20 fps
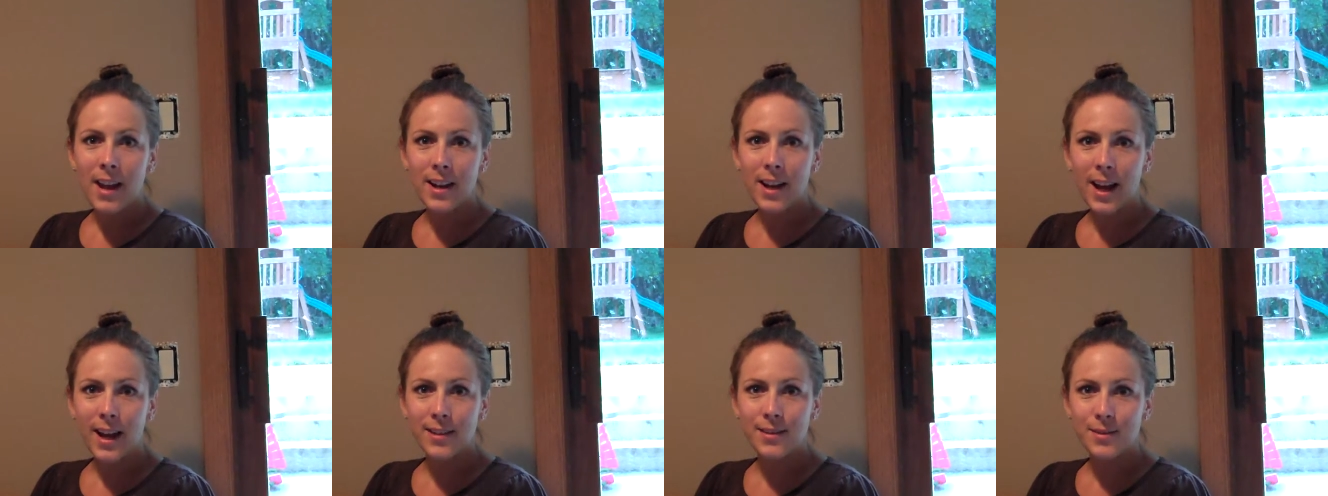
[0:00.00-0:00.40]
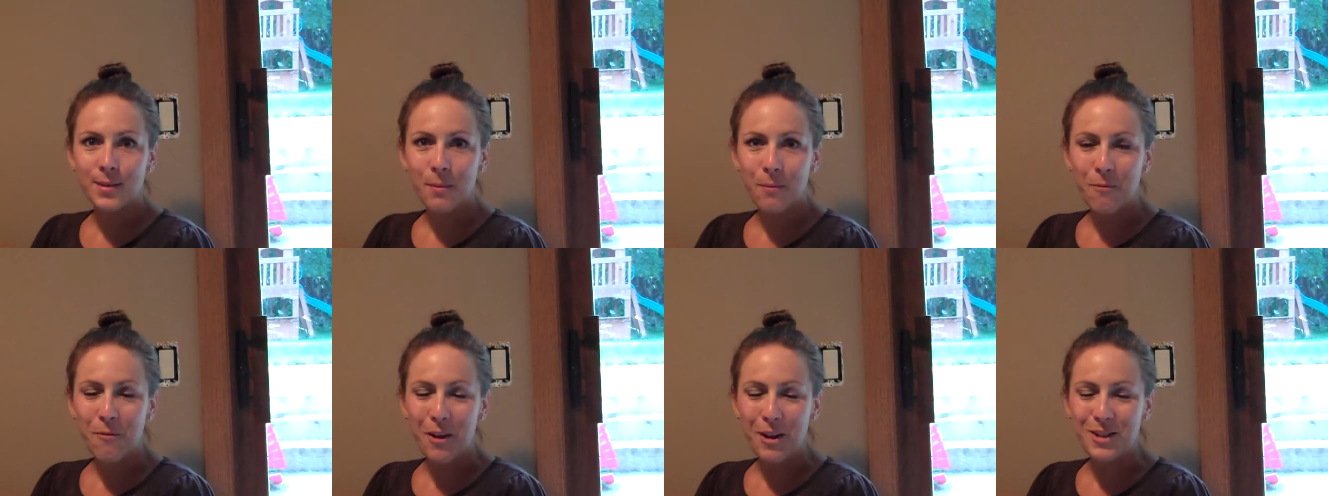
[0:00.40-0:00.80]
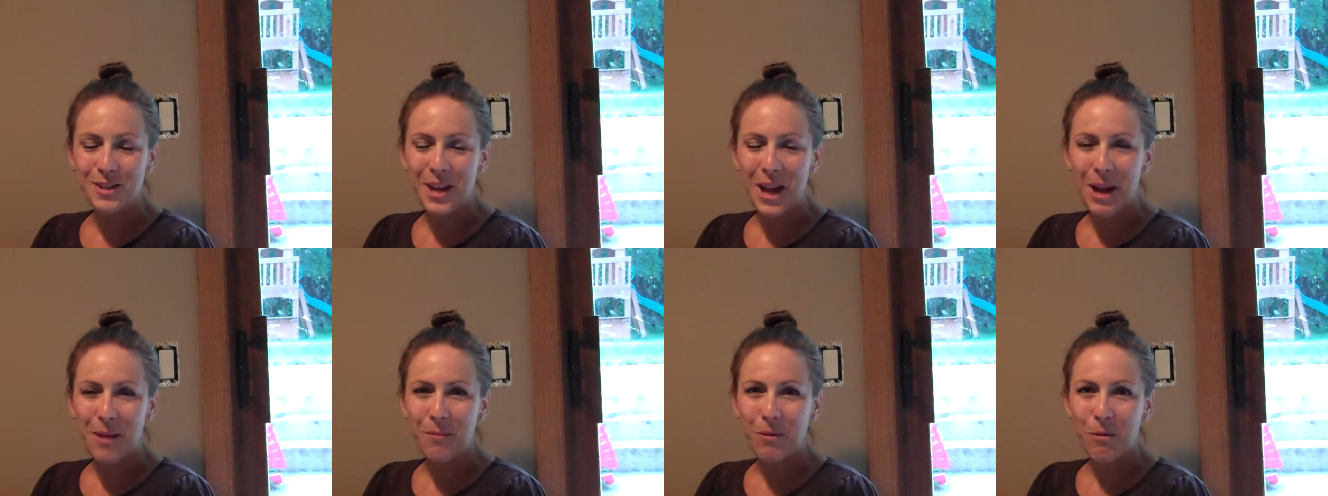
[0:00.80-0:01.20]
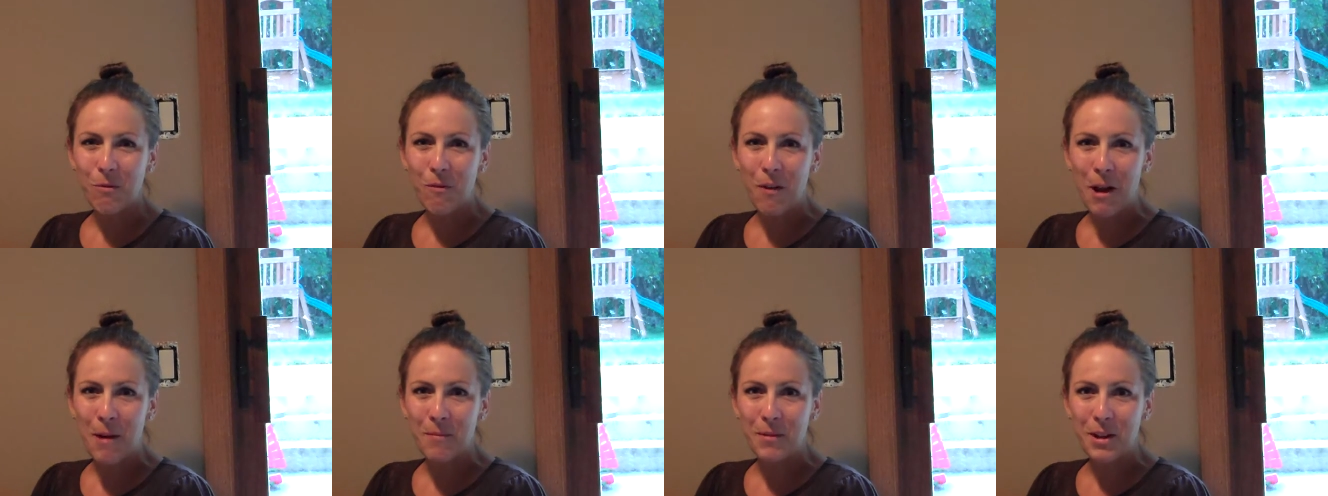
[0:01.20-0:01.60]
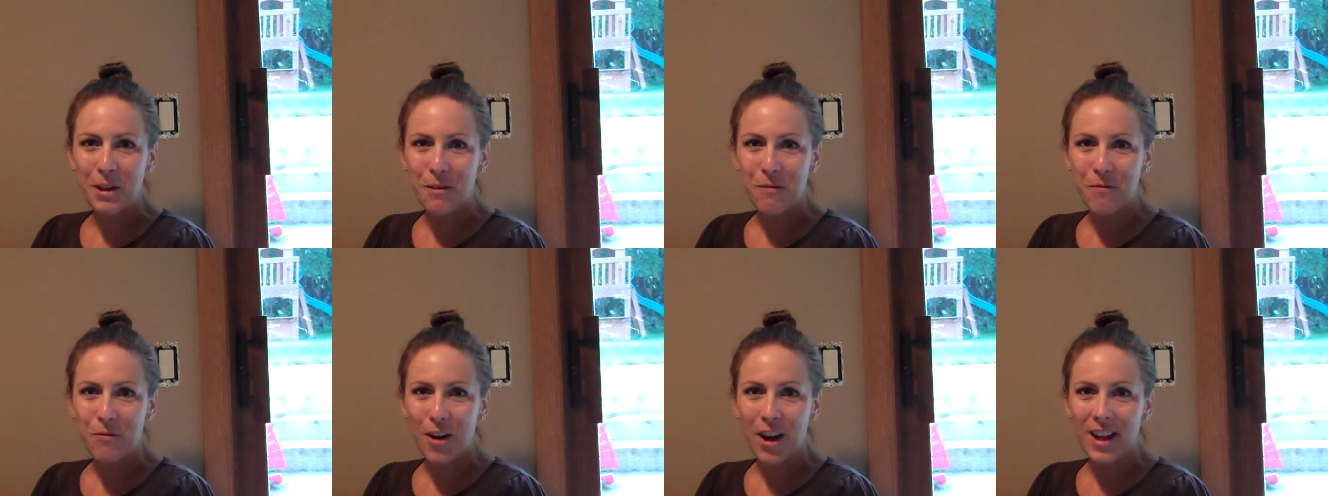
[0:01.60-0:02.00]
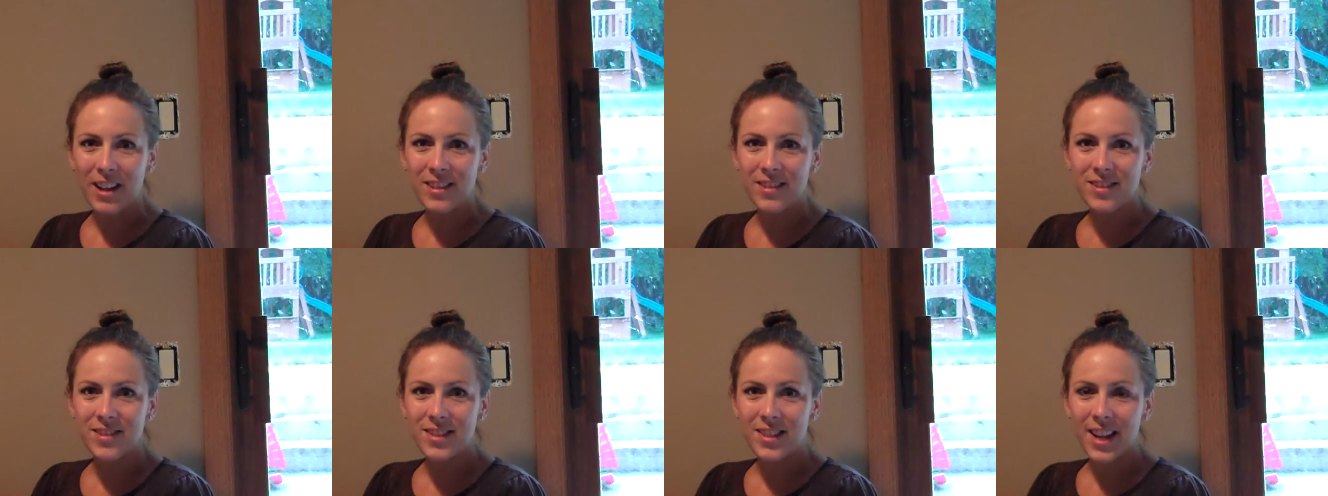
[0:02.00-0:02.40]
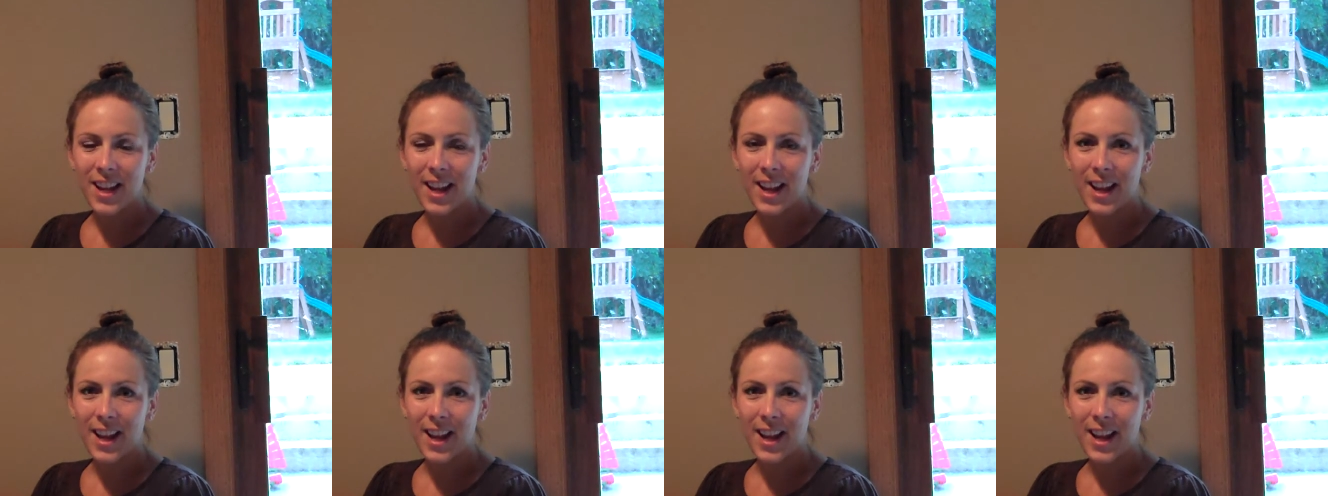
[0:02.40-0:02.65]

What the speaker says: and had some fun time with family and friends,